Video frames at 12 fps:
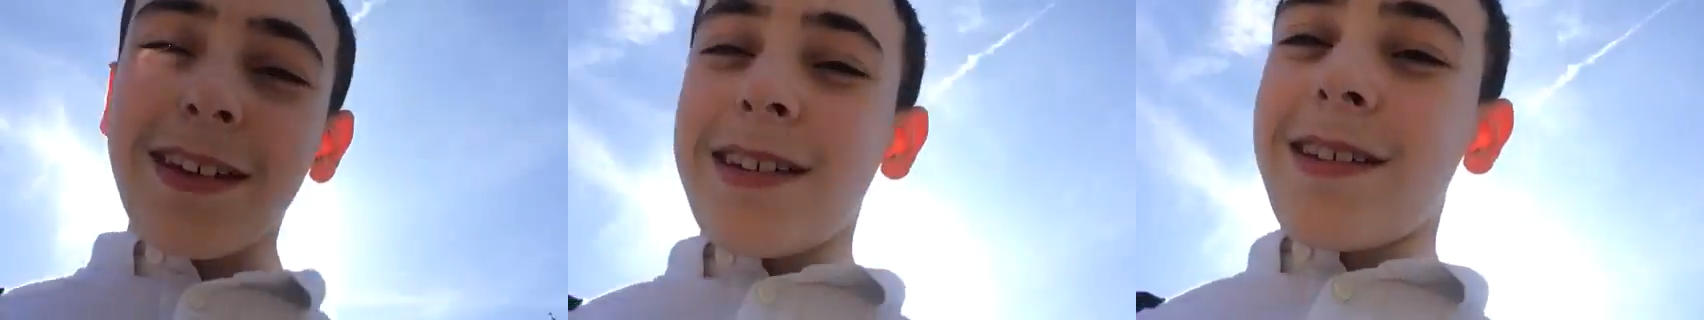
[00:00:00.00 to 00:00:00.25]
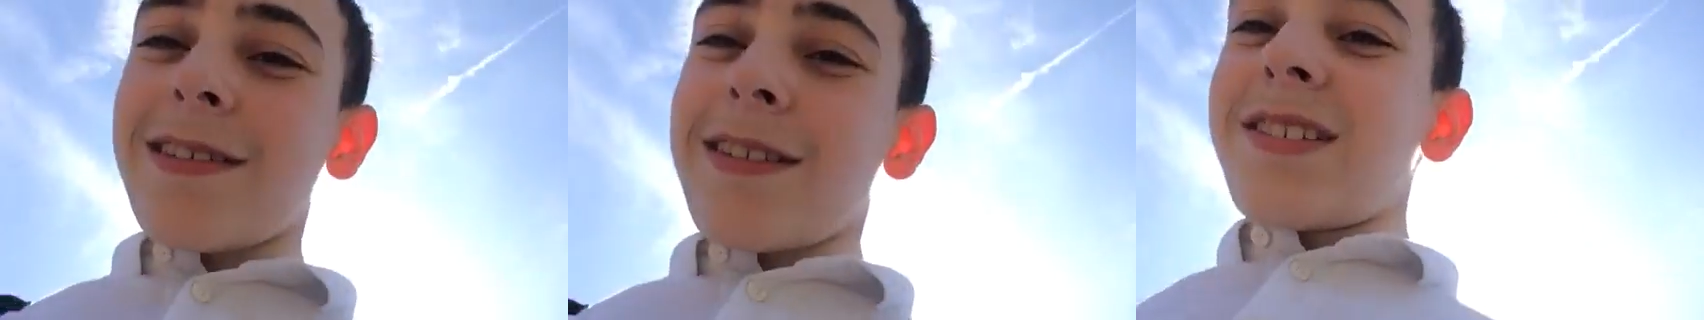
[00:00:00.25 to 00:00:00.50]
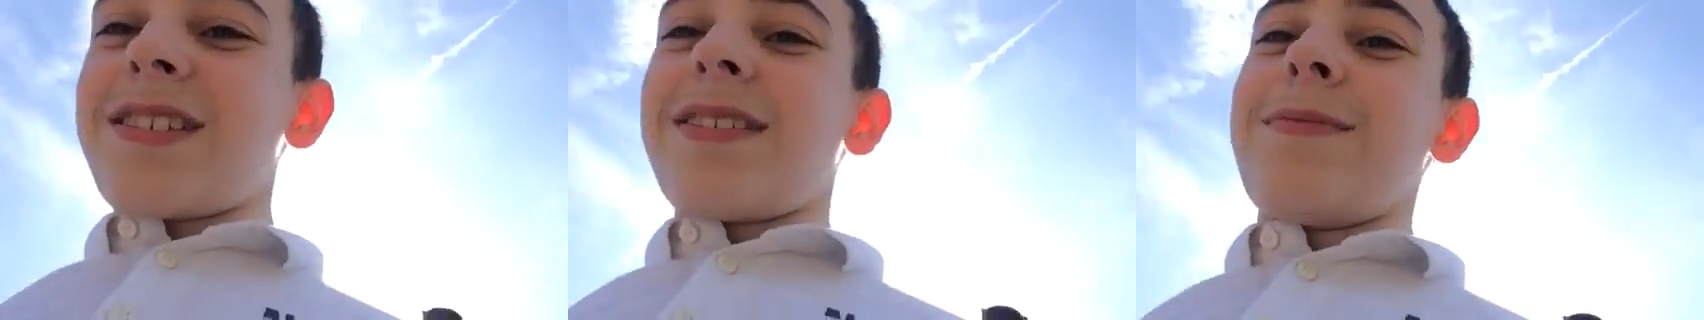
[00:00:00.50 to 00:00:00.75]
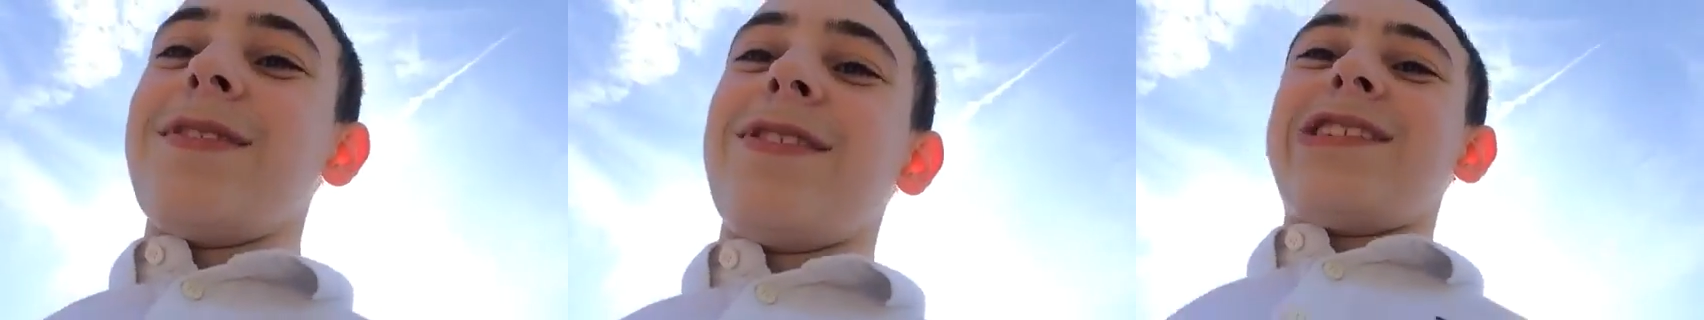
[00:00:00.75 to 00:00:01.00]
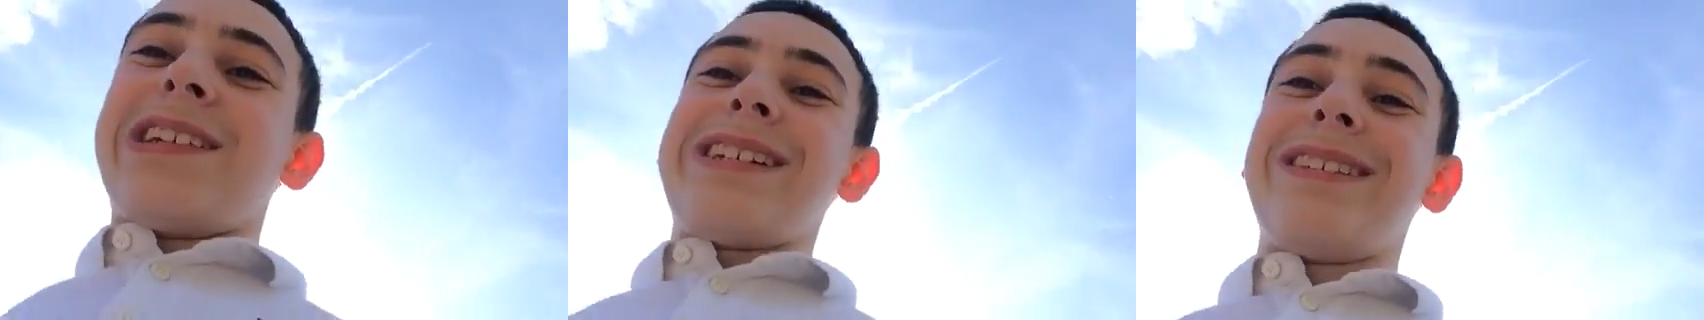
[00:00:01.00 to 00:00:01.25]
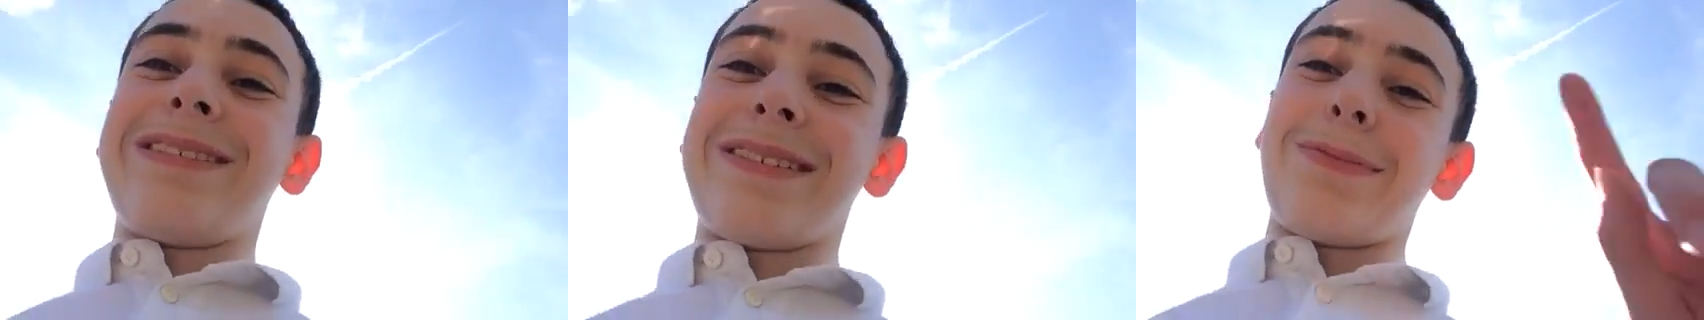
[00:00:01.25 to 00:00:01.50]
Hey guys, it's me,
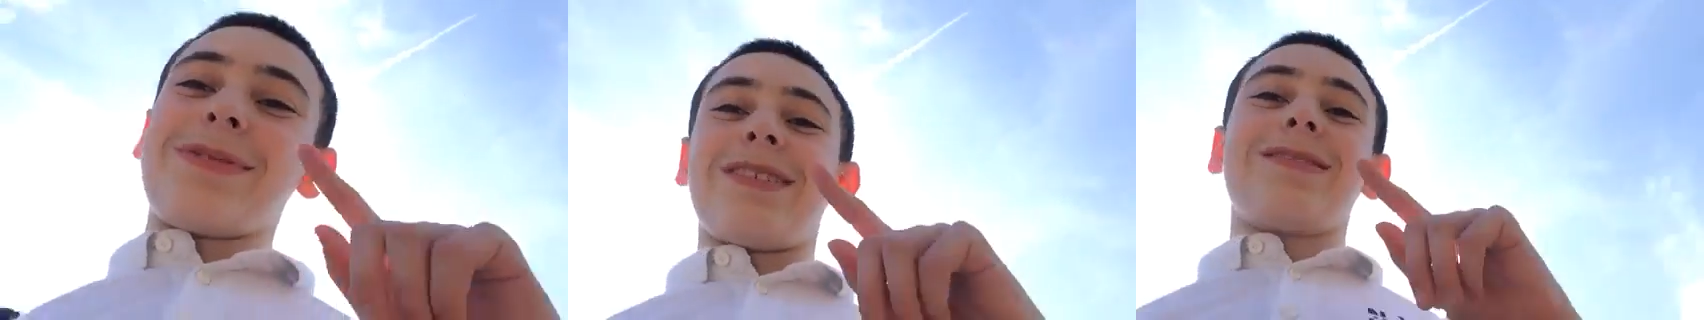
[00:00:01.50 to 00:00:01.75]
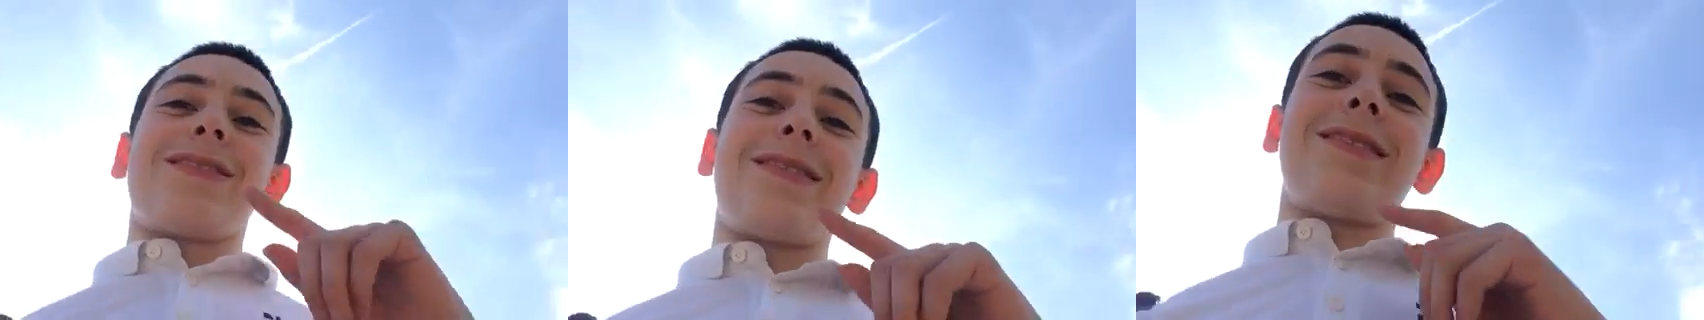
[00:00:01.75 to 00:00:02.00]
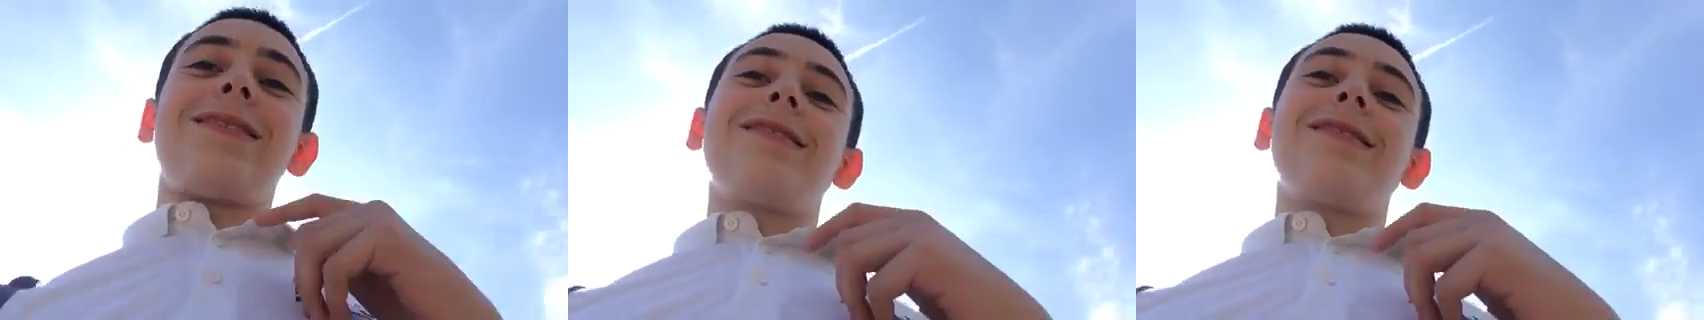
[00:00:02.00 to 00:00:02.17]
Lloyd Brown.